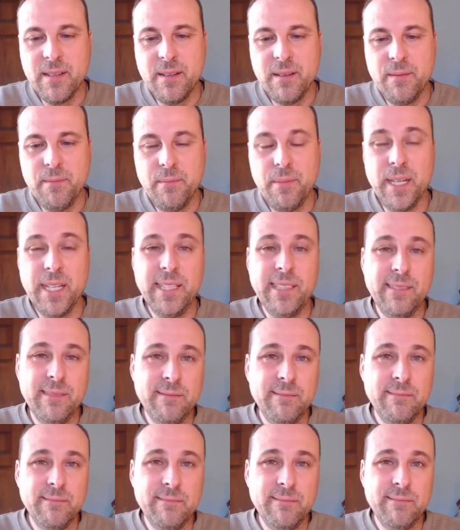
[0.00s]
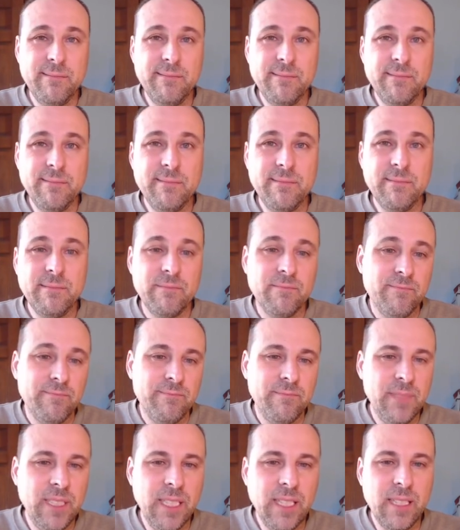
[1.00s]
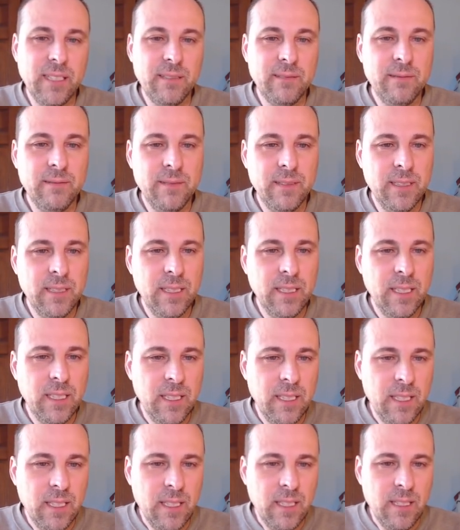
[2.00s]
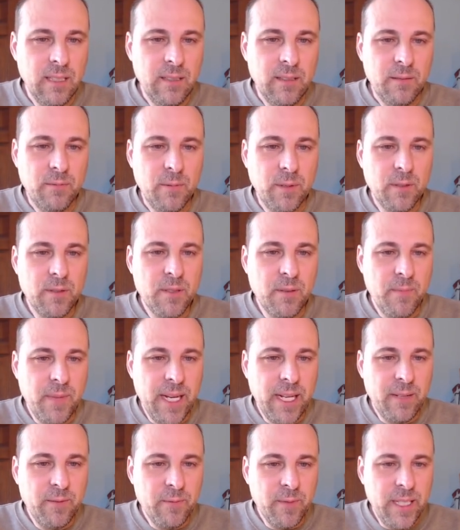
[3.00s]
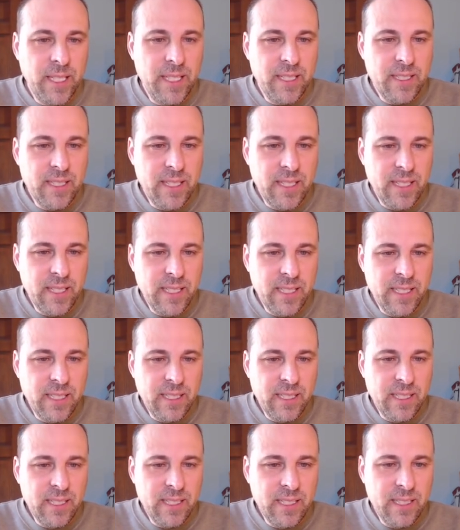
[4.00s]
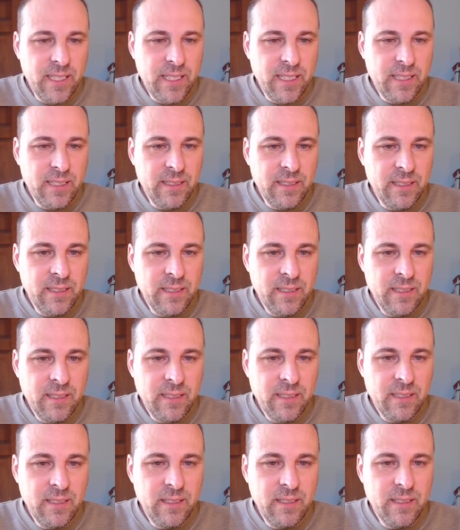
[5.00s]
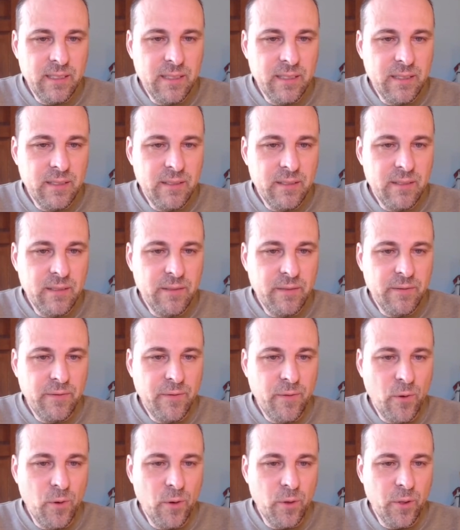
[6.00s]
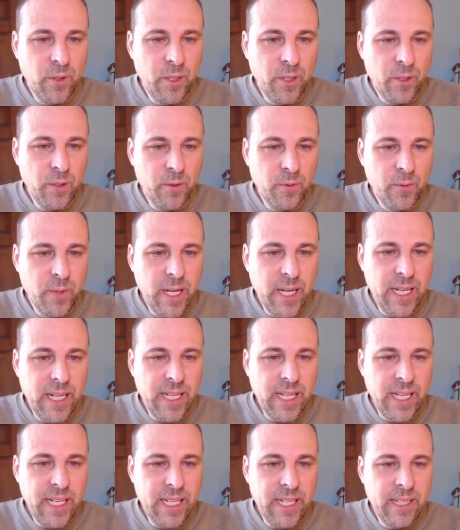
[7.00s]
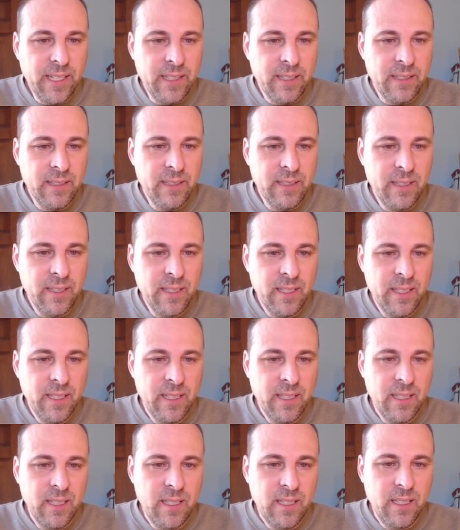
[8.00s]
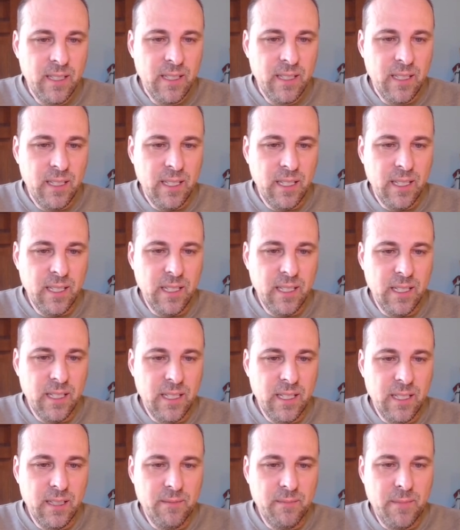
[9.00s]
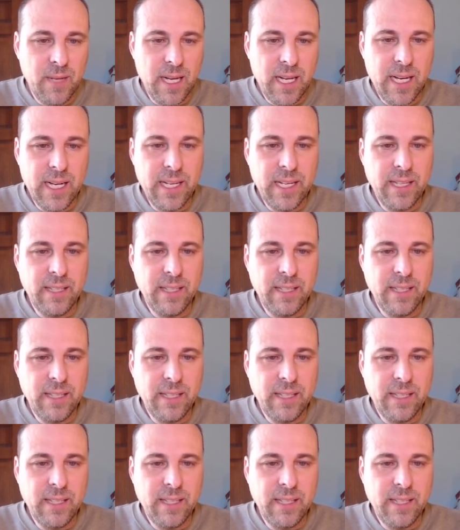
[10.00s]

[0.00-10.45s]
but you know, what was the main reason for your rating uh, my